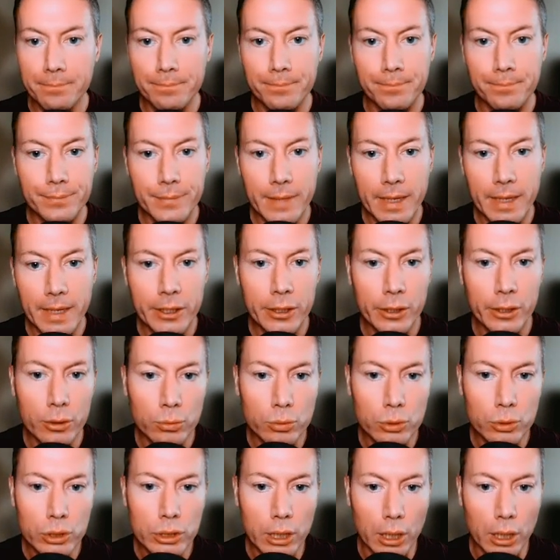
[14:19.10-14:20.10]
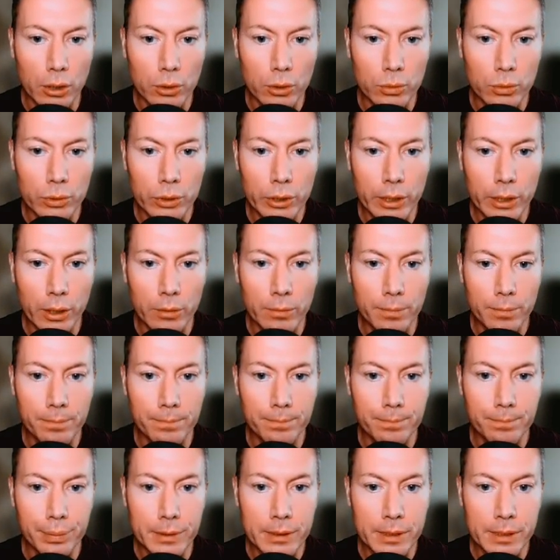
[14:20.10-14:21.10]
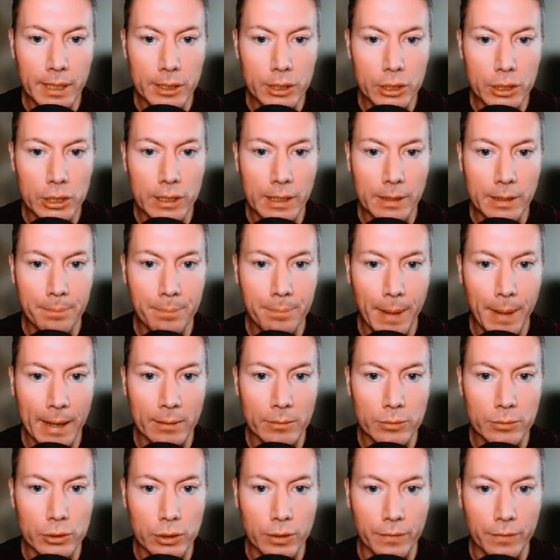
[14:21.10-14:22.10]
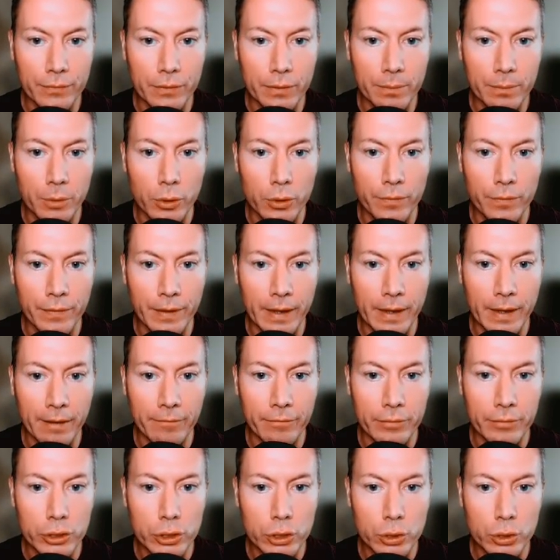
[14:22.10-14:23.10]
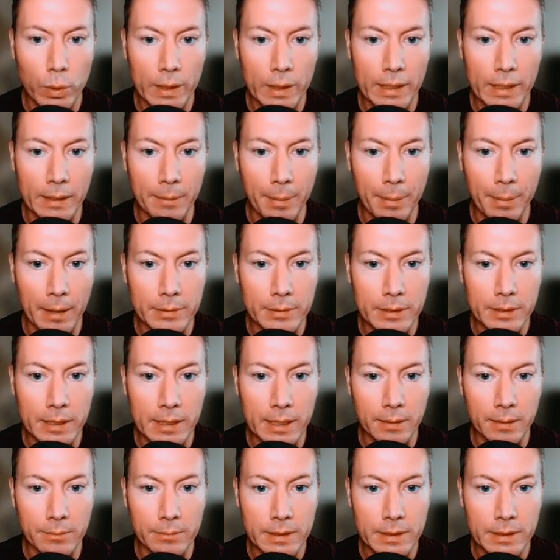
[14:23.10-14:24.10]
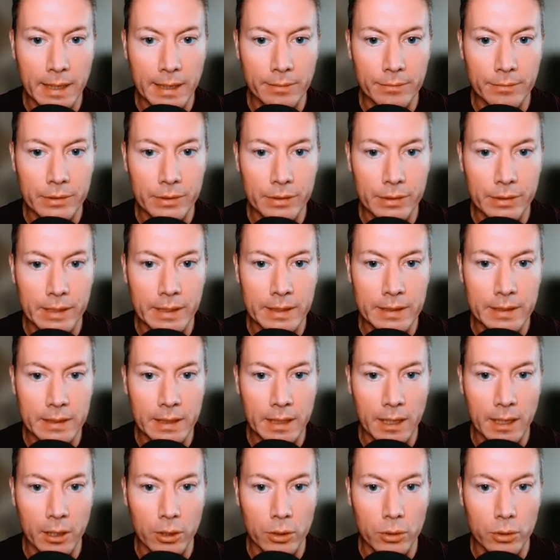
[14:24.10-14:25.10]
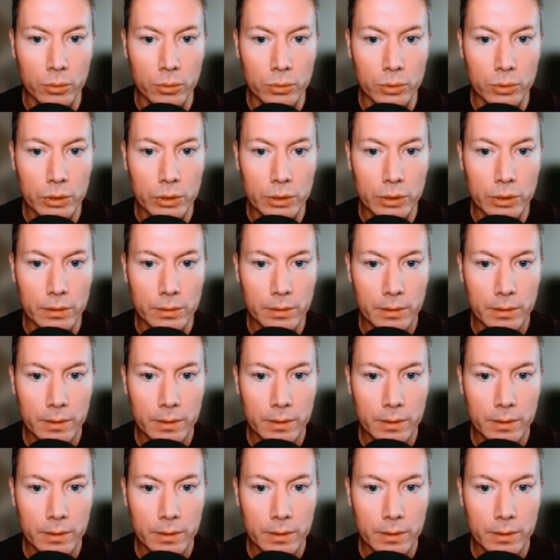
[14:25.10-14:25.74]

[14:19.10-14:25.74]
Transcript: It could also, potentially bounce off the moving average 20. Perhaps it comes down to these lows.